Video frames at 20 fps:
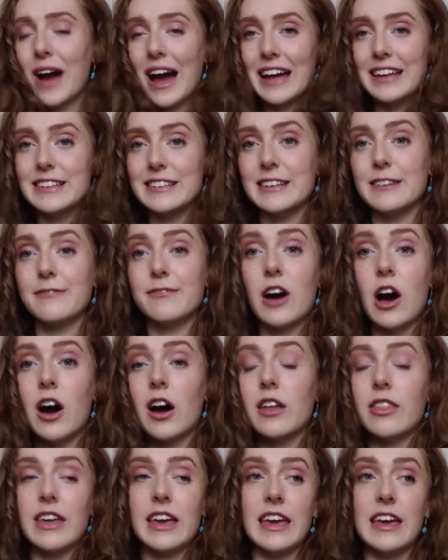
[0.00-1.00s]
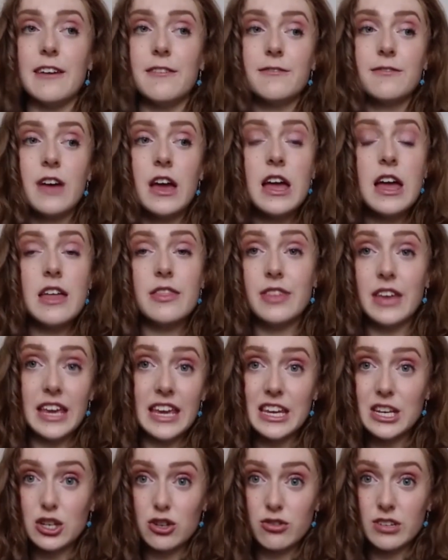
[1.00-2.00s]
handy for either if the
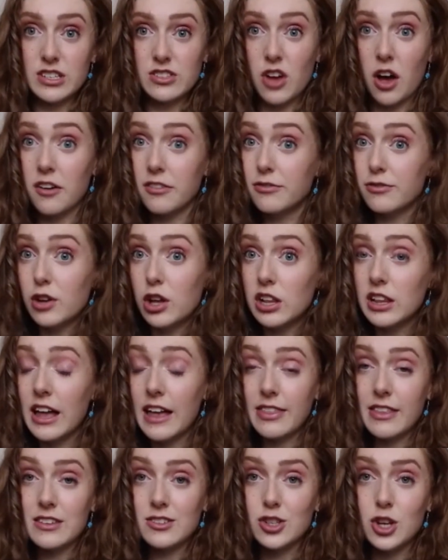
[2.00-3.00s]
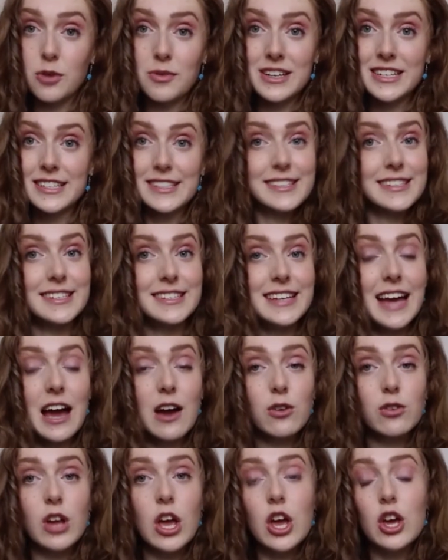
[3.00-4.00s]
eateries are full and there's nowhere to sit
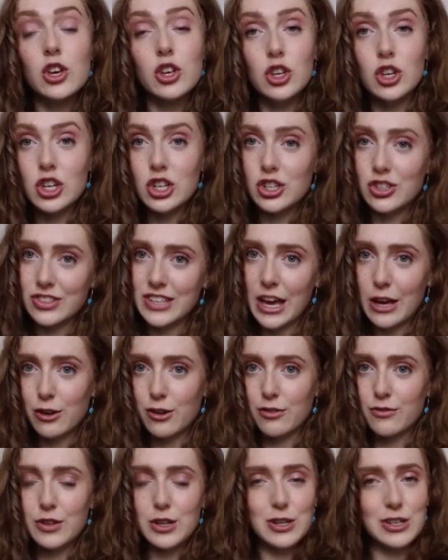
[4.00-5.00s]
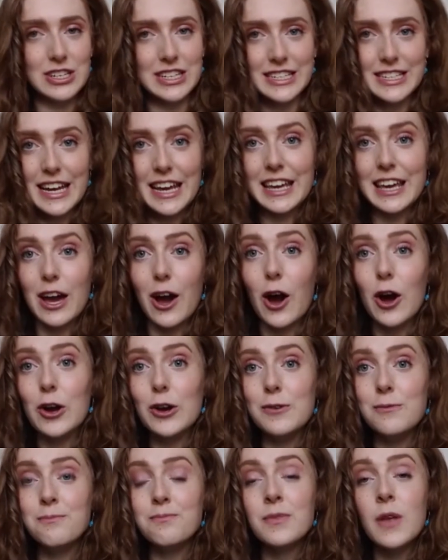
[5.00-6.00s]
down, you can just get your food and take it
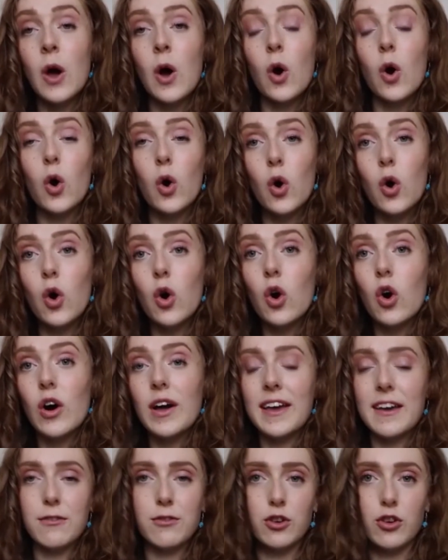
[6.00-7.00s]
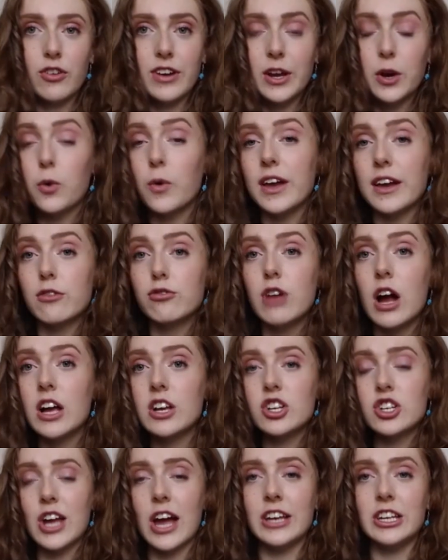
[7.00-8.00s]
home, or if you're in a quick
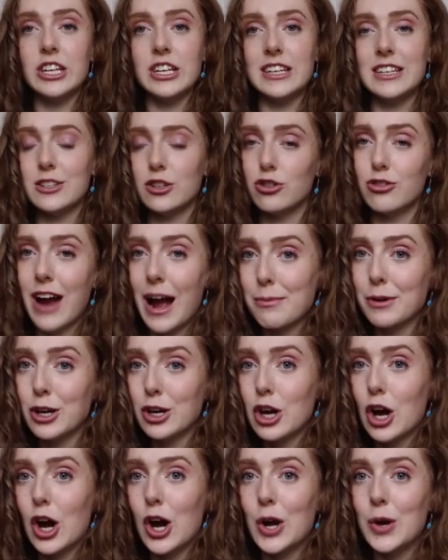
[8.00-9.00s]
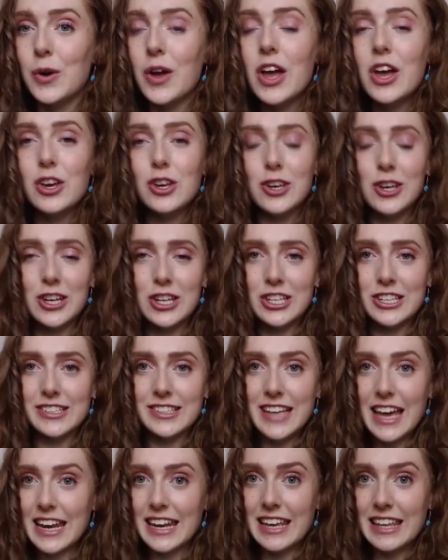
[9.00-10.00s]
rush and you need to grab and go, you can
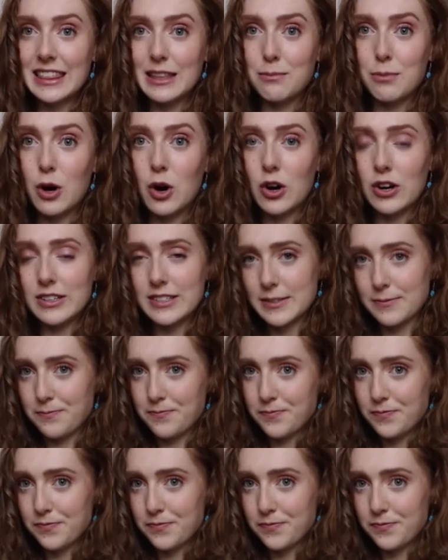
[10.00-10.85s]
just get it in the box